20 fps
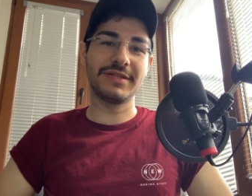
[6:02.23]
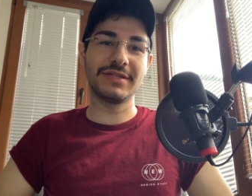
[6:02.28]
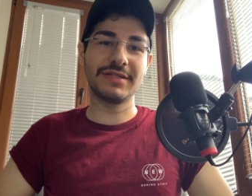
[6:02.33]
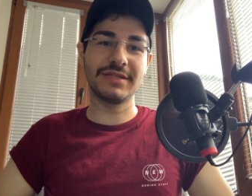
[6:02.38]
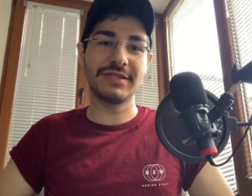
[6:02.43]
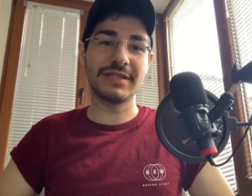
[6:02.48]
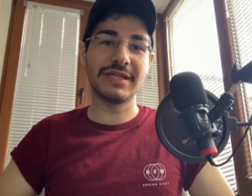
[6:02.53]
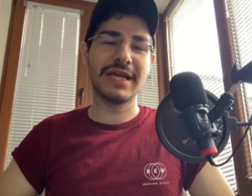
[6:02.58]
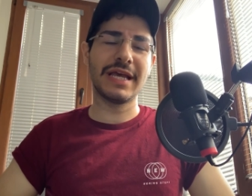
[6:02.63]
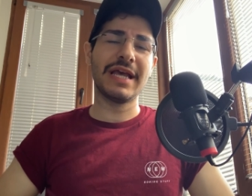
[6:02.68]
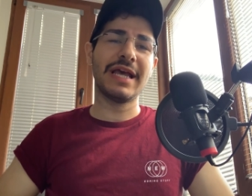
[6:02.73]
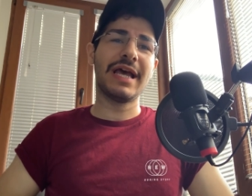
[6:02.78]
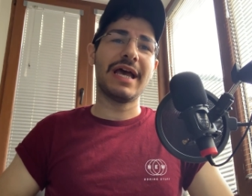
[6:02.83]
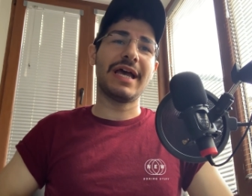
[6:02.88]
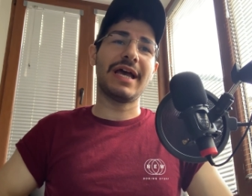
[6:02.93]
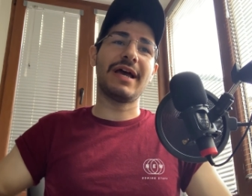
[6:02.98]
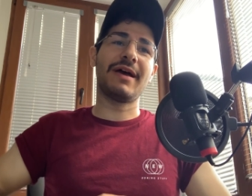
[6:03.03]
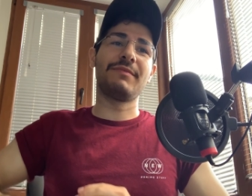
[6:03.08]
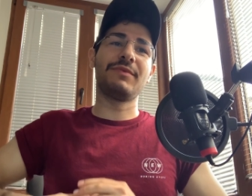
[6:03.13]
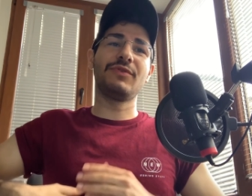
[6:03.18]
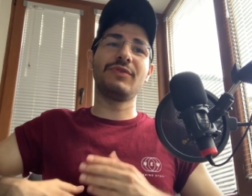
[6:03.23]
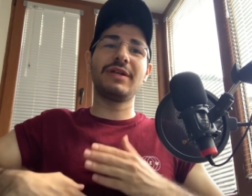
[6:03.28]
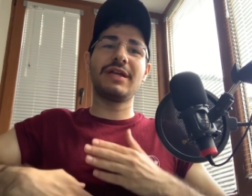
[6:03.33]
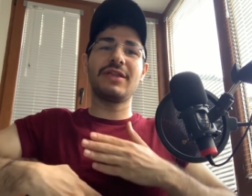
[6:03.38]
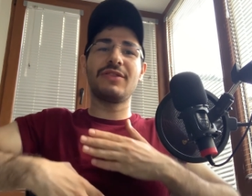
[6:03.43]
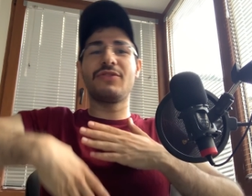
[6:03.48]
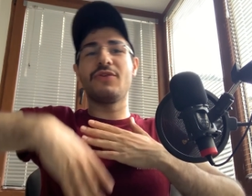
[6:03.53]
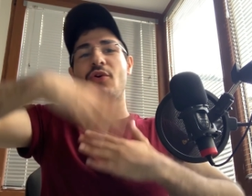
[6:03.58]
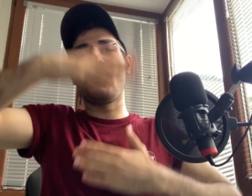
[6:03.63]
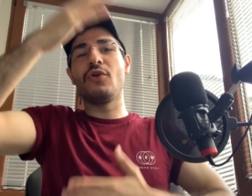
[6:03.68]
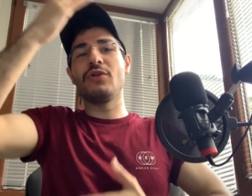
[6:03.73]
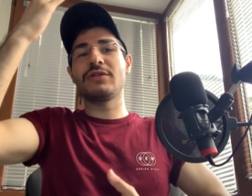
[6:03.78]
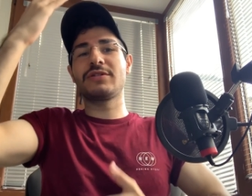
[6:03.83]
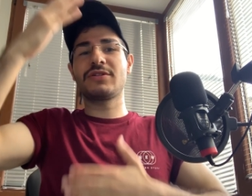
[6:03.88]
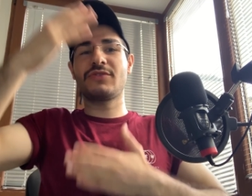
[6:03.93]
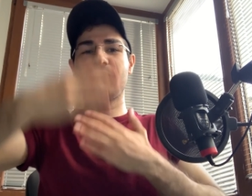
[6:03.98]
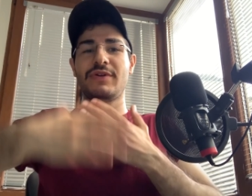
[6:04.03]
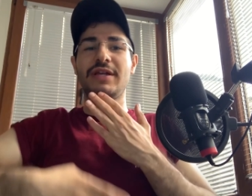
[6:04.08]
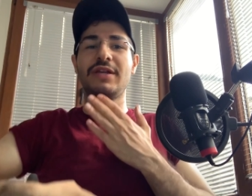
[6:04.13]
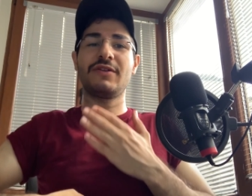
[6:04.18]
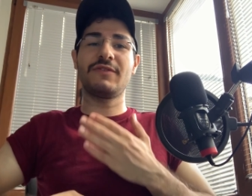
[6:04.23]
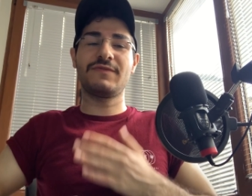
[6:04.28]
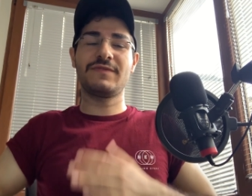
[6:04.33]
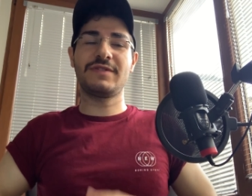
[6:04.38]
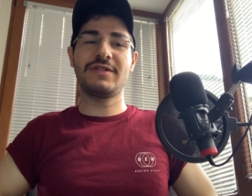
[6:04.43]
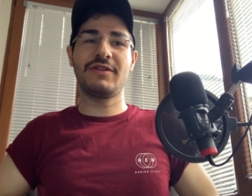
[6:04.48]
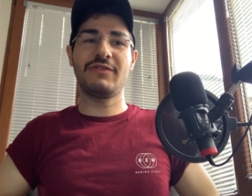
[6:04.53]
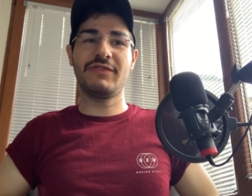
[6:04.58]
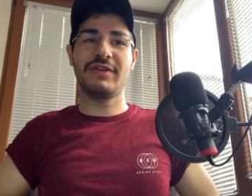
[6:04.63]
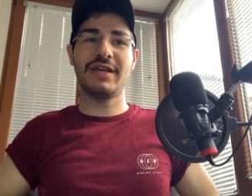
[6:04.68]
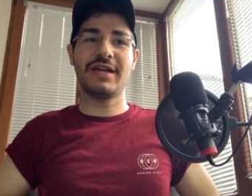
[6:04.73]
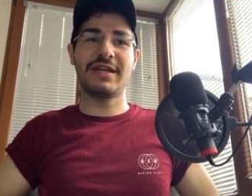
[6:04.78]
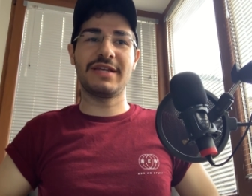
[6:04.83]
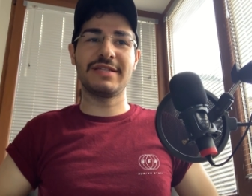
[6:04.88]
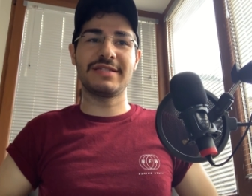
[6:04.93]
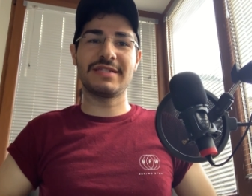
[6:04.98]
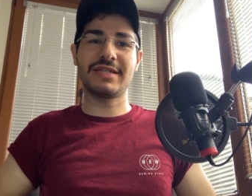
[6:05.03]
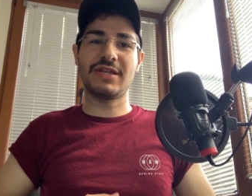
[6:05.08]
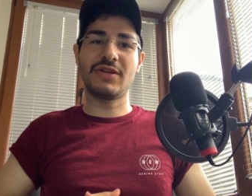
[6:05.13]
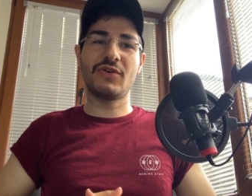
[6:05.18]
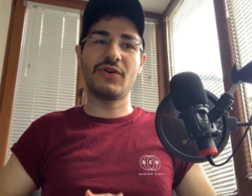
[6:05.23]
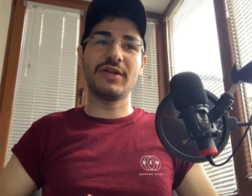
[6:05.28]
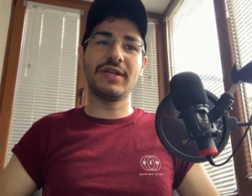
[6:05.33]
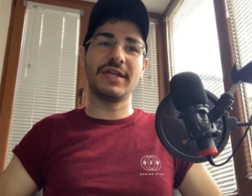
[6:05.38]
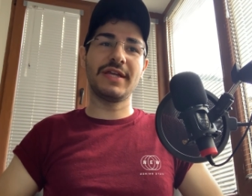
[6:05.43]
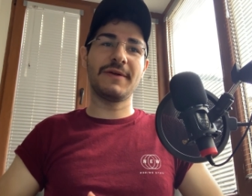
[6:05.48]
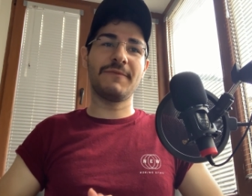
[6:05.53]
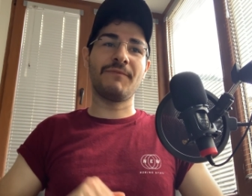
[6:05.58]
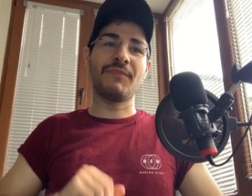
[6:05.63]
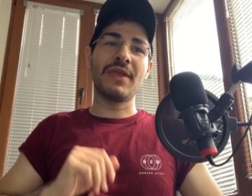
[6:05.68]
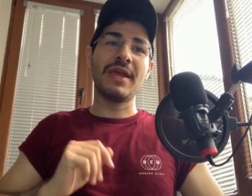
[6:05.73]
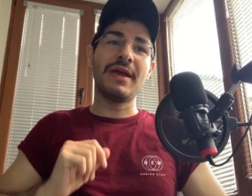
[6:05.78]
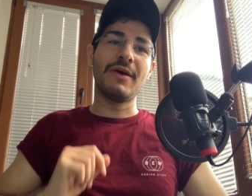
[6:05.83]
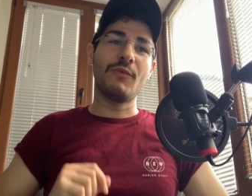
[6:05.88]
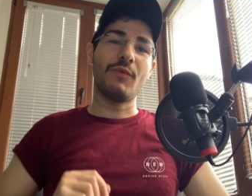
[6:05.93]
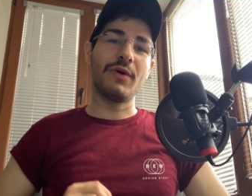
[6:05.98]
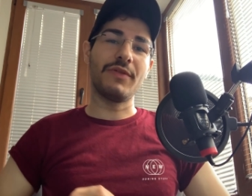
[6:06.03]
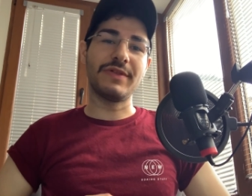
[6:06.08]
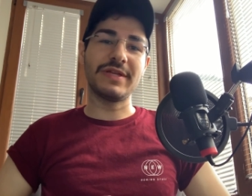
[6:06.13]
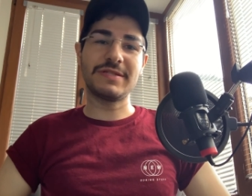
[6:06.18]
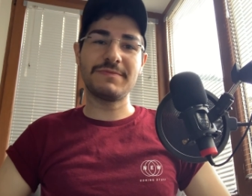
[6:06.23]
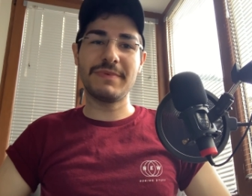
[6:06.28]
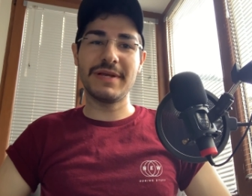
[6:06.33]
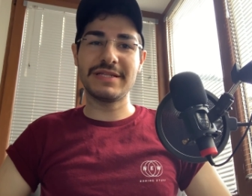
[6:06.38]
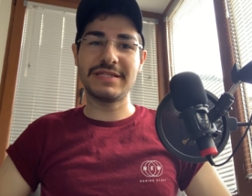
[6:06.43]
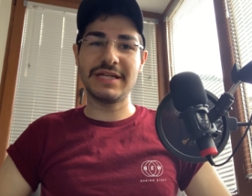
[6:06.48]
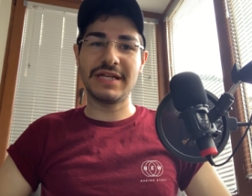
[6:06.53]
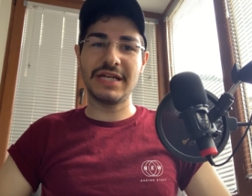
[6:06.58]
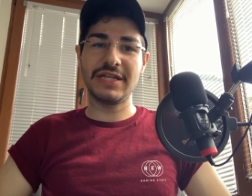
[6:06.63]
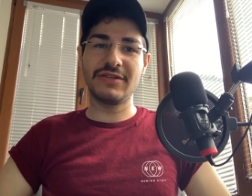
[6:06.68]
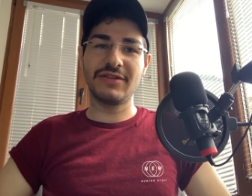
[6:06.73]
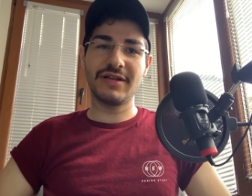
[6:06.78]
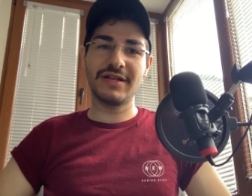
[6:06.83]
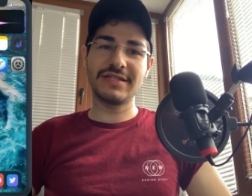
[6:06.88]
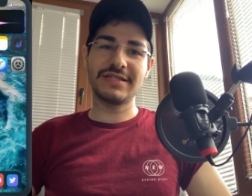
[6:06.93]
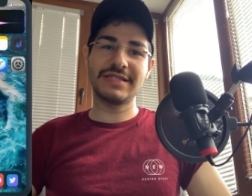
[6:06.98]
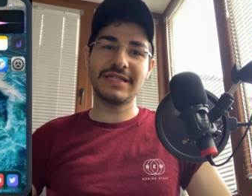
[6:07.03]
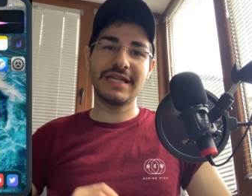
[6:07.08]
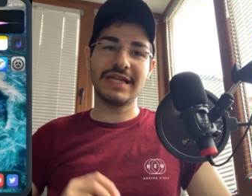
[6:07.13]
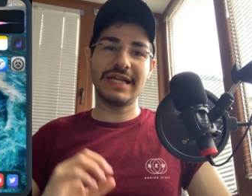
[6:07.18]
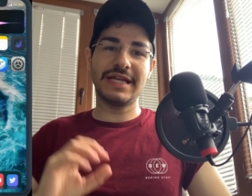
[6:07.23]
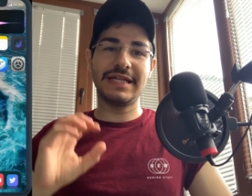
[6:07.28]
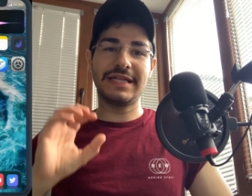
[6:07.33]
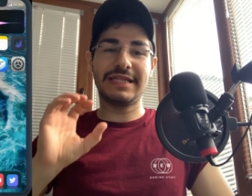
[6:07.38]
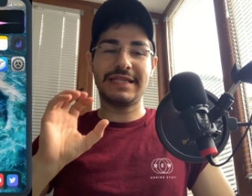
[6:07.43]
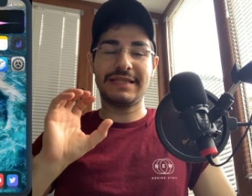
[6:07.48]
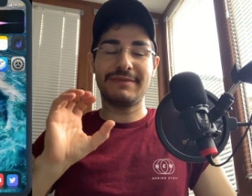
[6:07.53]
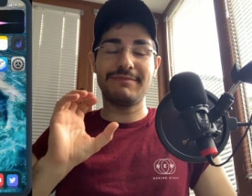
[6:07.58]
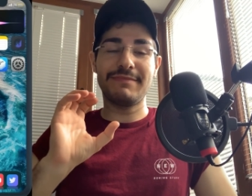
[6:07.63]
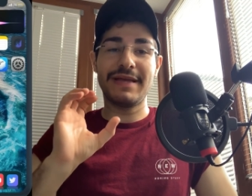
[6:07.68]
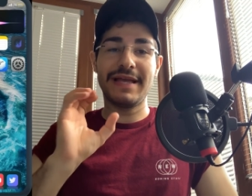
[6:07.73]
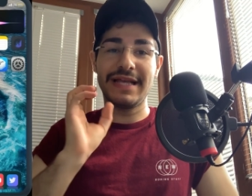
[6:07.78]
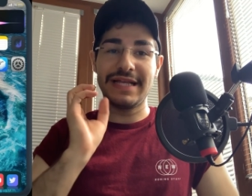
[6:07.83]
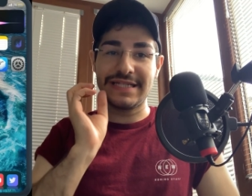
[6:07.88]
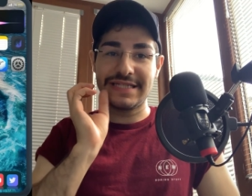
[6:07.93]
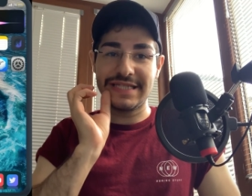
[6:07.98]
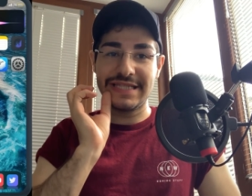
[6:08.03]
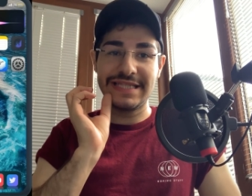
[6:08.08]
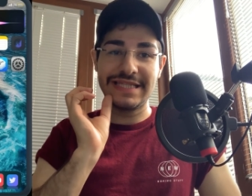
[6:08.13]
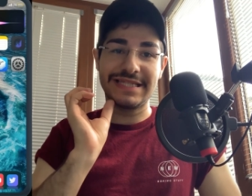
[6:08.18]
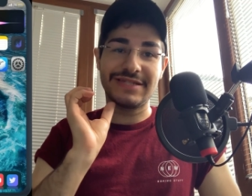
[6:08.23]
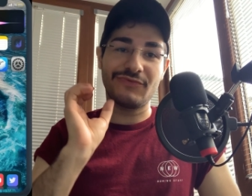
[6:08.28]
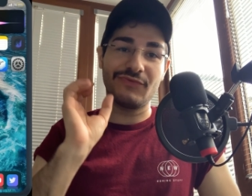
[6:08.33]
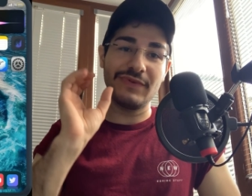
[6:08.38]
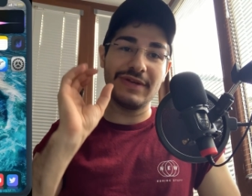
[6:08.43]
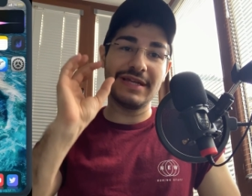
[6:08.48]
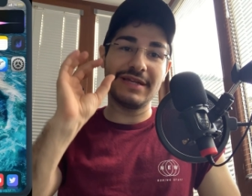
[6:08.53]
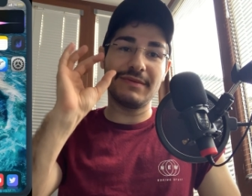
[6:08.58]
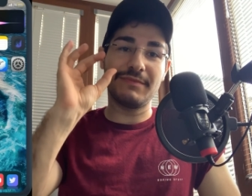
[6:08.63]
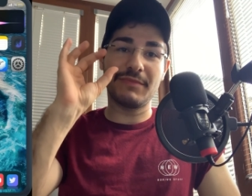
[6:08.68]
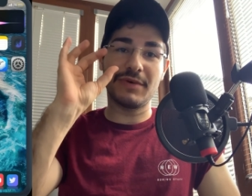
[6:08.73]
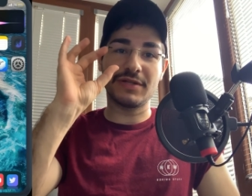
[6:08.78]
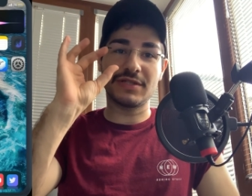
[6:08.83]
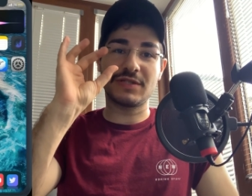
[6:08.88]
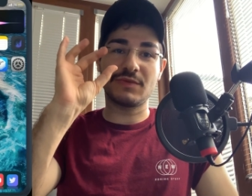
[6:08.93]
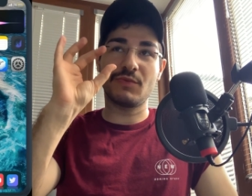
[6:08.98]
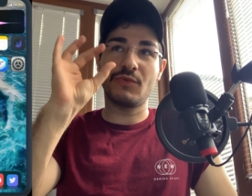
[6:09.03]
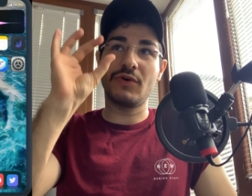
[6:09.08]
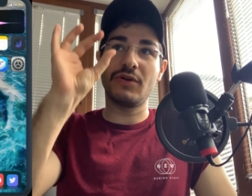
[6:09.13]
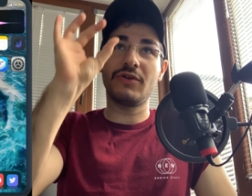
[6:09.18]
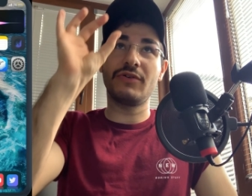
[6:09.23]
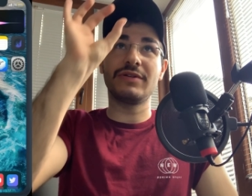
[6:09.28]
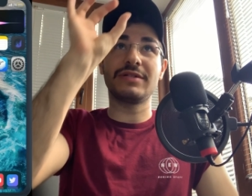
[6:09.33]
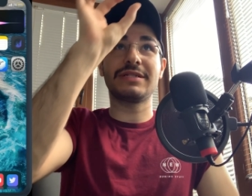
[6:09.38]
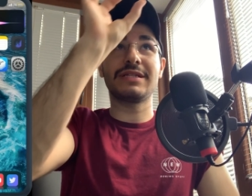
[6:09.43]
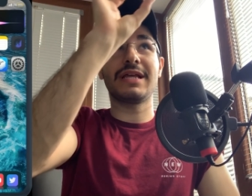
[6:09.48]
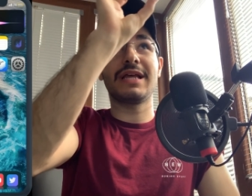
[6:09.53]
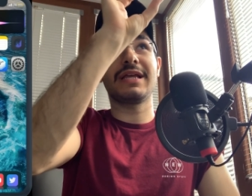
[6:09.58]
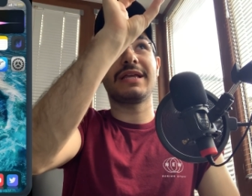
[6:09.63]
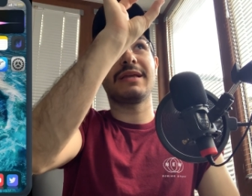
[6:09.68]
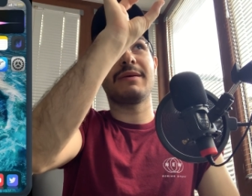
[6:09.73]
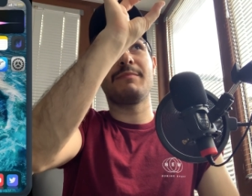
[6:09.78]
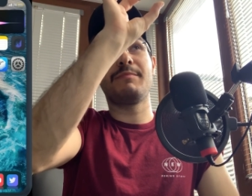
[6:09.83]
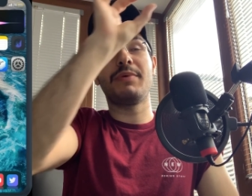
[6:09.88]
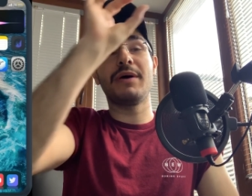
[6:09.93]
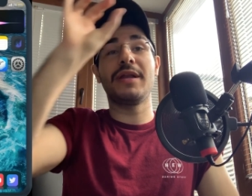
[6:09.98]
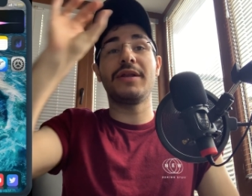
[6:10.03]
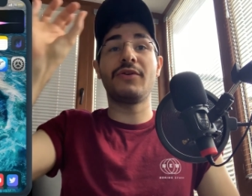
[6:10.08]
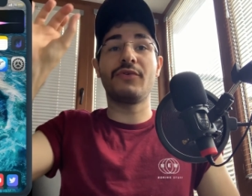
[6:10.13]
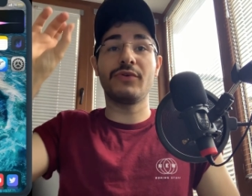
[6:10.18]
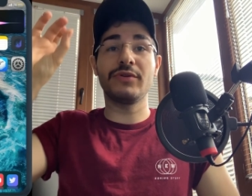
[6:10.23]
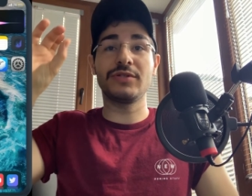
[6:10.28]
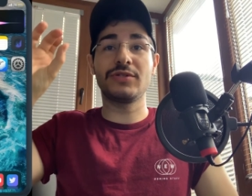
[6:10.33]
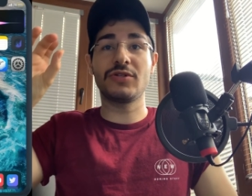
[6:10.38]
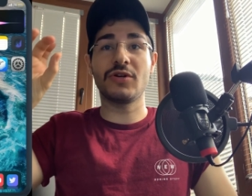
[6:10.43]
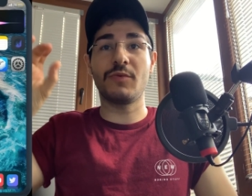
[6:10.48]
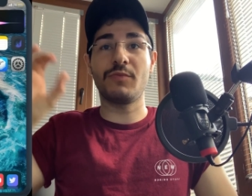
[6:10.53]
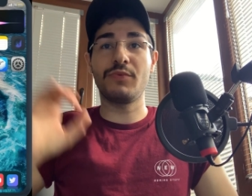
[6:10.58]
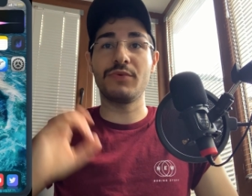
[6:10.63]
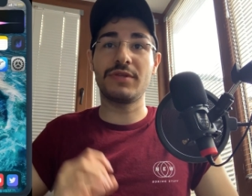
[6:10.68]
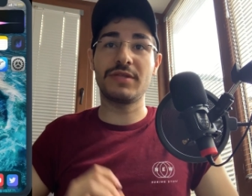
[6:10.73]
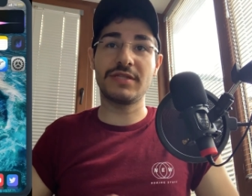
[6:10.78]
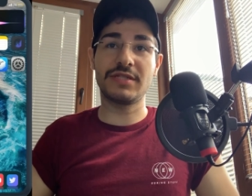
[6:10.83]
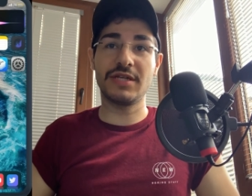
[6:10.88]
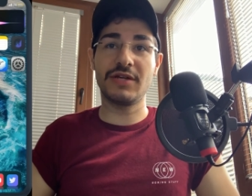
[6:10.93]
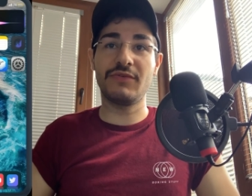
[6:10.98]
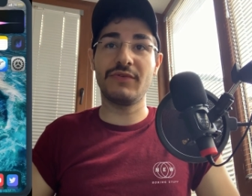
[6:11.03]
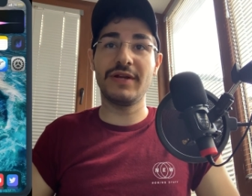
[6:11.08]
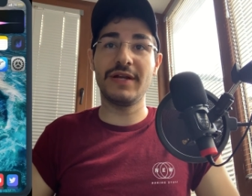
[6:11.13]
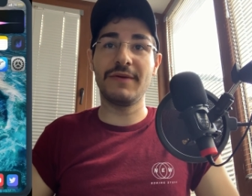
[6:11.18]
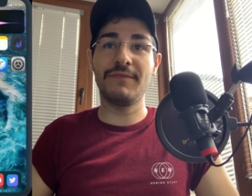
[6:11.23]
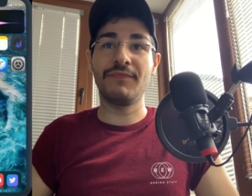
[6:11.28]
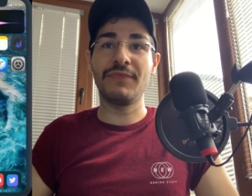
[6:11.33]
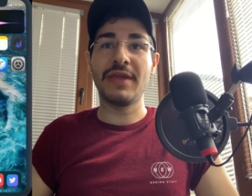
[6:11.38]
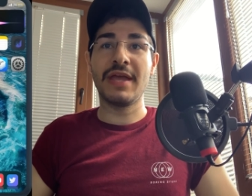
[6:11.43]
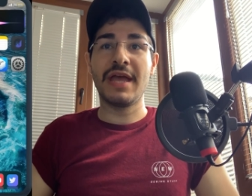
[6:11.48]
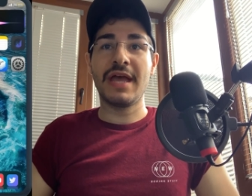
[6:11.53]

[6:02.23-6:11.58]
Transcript: it didn't. Um, you'll get the whole screen of Siri, and it's annoying. What this basically does, it makes the screen much smaller. It's like a banner on top with Siri.